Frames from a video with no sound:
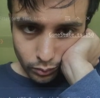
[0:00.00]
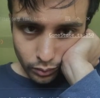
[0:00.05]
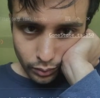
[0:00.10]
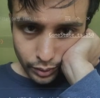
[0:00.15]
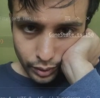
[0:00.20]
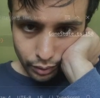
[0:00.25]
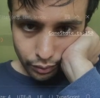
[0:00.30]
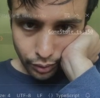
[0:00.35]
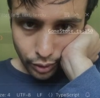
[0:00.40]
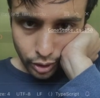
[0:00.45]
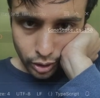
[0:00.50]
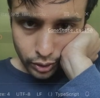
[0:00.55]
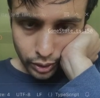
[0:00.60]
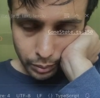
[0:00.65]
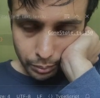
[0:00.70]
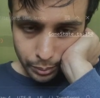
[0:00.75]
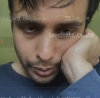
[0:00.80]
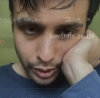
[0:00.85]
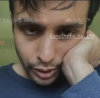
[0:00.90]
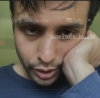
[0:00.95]
To first
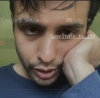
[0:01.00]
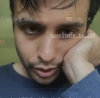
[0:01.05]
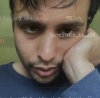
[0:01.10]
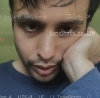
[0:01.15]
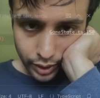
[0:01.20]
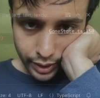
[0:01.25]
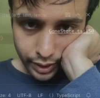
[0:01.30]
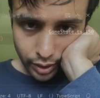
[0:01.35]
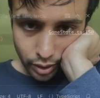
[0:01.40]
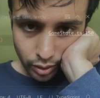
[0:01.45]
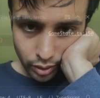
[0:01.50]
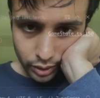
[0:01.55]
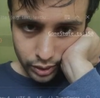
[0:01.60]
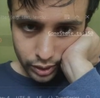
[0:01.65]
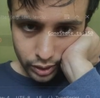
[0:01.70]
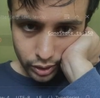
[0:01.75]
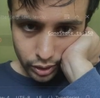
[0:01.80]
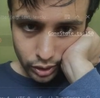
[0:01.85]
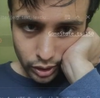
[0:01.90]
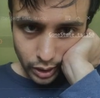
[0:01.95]
like push it. Right now the list
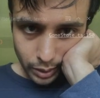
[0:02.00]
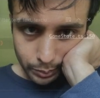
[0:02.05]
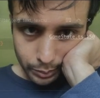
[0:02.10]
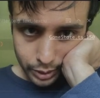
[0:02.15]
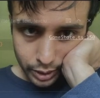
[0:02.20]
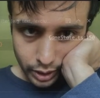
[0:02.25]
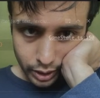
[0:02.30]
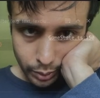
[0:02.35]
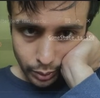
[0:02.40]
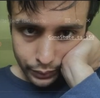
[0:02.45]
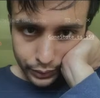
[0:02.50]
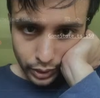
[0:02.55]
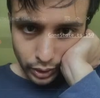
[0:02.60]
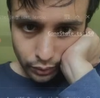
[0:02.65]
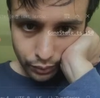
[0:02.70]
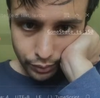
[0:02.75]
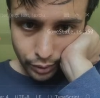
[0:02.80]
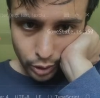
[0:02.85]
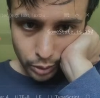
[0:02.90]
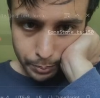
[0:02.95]
is just empty. We have to
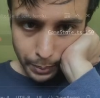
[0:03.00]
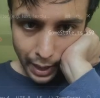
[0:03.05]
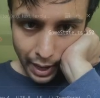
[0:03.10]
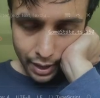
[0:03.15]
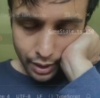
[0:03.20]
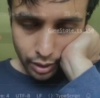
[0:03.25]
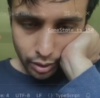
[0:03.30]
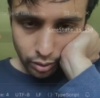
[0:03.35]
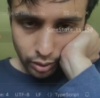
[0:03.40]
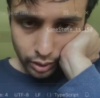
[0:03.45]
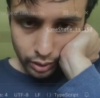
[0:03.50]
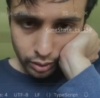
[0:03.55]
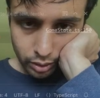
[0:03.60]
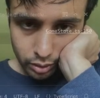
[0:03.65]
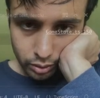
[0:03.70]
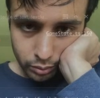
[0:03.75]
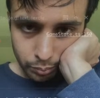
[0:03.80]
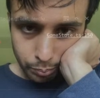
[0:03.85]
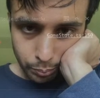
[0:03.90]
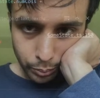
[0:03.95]
first pad it, like
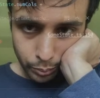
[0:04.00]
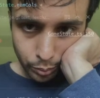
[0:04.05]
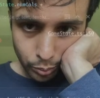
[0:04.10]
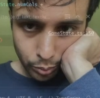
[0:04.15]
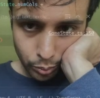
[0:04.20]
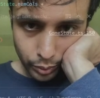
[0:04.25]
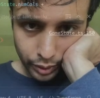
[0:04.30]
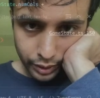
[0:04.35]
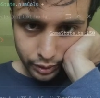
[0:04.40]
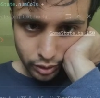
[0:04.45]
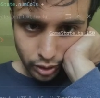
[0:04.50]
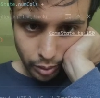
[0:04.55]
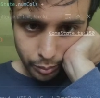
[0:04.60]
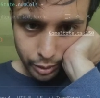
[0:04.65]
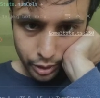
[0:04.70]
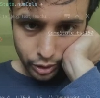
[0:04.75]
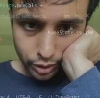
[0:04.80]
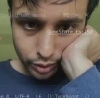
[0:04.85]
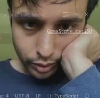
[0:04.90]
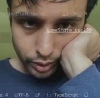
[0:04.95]
just create
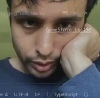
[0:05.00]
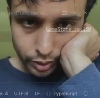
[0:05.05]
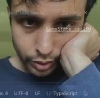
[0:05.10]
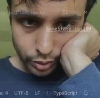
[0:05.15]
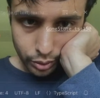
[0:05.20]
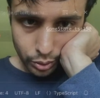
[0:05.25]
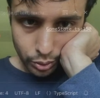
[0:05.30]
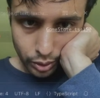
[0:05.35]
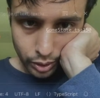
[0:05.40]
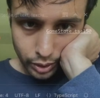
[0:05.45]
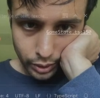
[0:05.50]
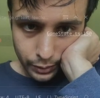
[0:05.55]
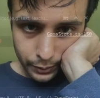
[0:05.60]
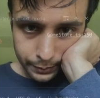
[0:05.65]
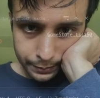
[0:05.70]
dummy zeros, right?